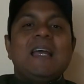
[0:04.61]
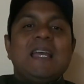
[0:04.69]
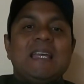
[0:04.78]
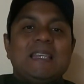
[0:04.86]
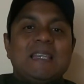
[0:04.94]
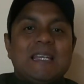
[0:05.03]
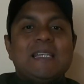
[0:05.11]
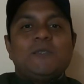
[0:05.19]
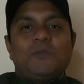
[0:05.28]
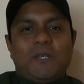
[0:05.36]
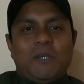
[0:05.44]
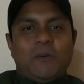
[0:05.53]
In this
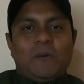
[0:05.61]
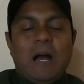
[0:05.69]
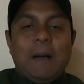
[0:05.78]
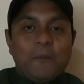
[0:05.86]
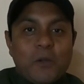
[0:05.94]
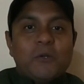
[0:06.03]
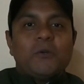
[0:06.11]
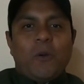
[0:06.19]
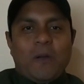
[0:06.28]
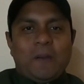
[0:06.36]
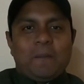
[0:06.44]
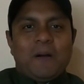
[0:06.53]
video, I'm going to
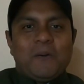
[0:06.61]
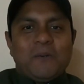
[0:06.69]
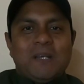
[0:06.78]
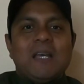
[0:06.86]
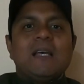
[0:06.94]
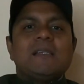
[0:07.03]
talk about